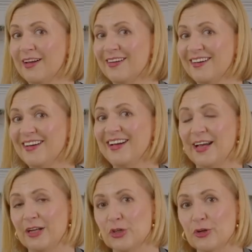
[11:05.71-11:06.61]
it,
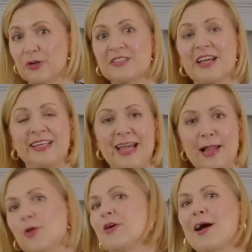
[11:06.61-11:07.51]
turns a
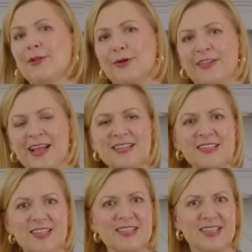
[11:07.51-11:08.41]
yellow color, and that's
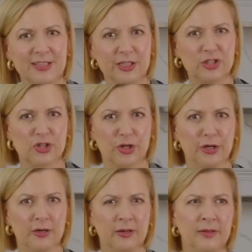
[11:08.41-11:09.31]
the
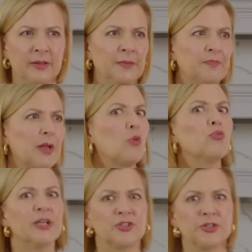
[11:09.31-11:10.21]
signature
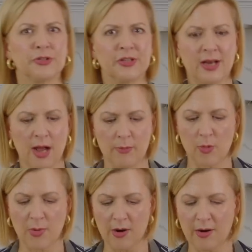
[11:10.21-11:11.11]
original Nanaimo
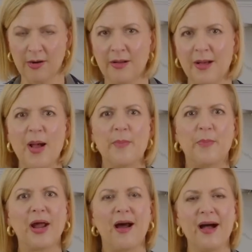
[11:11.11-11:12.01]
bar.
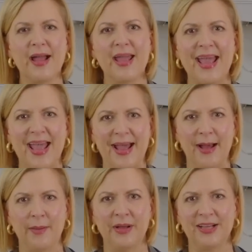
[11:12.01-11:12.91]
But I
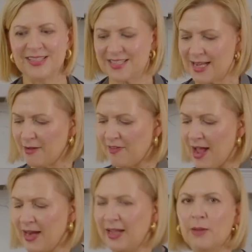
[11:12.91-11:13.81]
am, instead of
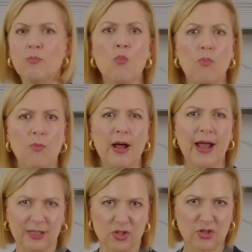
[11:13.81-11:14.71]
adding
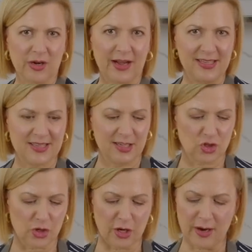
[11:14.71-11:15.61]
extra icing
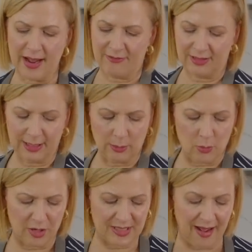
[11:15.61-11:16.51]
sugar, I have a little
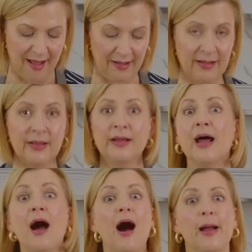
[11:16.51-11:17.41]
more to add.
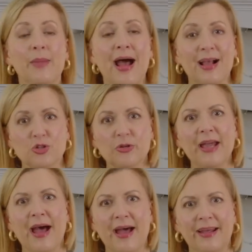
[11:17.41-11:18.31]
I'm actually
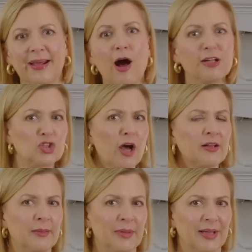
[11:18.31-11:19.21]
adding hot
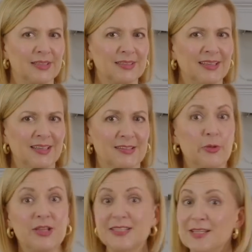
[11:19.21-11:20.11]
chocolate mix.
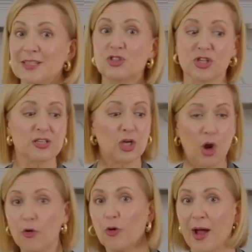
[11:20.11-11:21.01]
So this isn't just
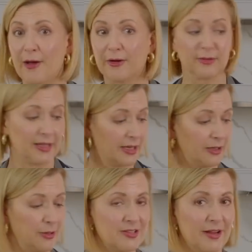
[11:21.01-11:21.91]
cocoa powder like I
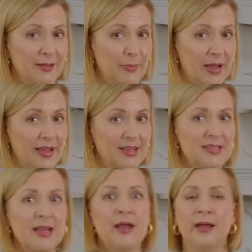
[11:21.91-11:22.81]
used on the
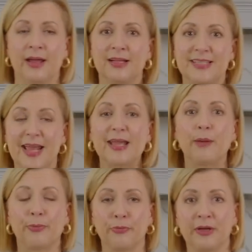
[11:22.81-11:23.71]
base. Take a
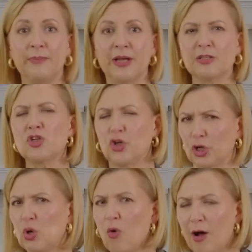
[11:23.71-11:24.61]
pre-mixed,
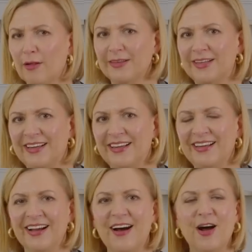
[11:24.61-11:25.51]
good
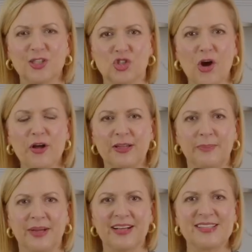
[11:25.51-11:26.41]
quality hot chocolate
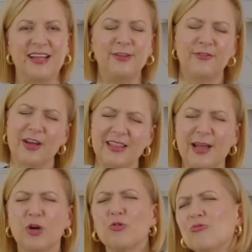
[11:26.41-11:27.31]
mix and you've got
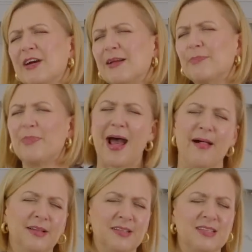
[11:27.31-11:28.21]
that great
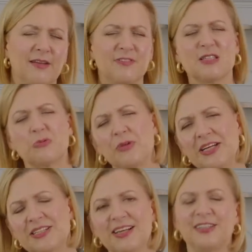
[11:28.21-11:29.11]
balance of
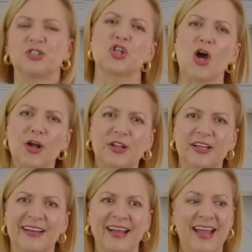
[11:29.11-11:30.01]
sweet and chocolate,